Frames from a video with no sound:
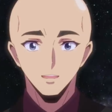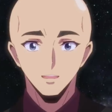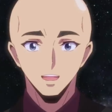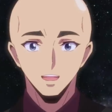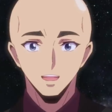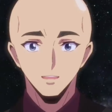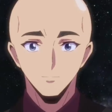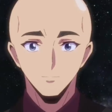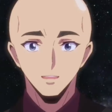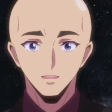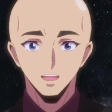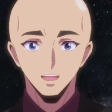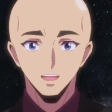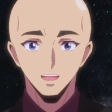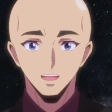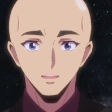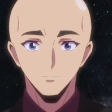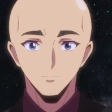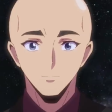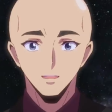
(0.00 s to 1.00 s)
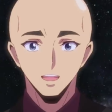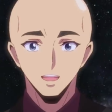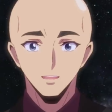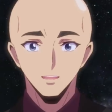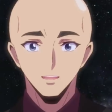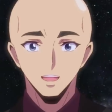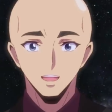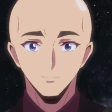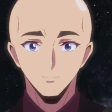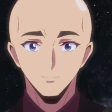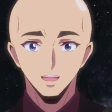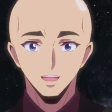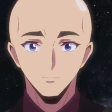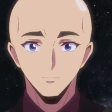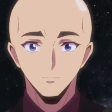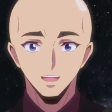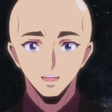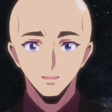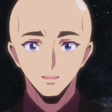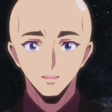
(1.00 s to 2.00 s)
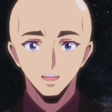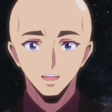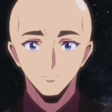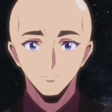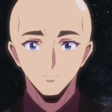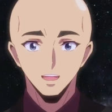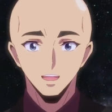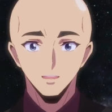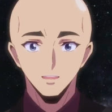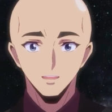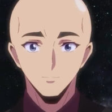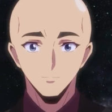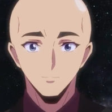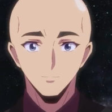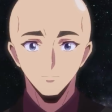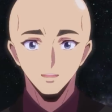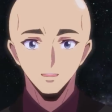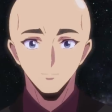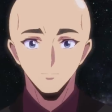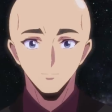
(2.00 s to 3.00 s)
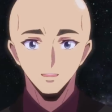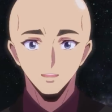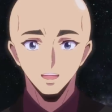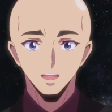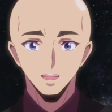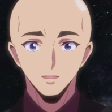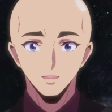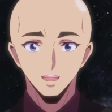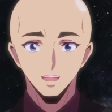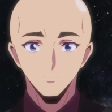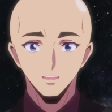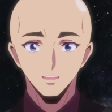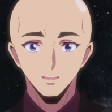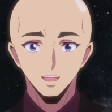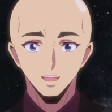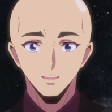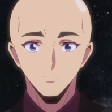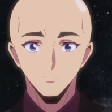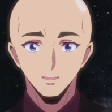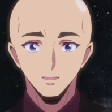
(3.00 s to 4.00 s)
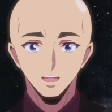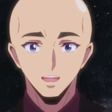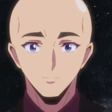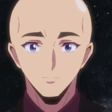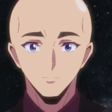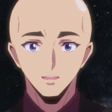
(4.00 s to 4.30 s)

But look, locking me up is futile. I'll always manage to